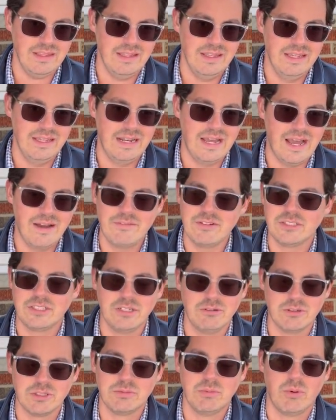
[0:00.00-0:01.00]
it obviously
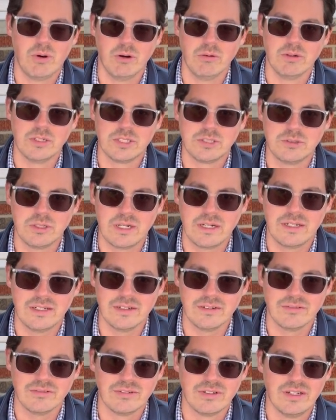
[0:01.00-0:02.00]
was more
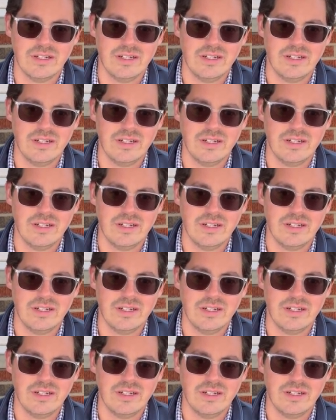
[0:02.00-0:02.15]
restrictive.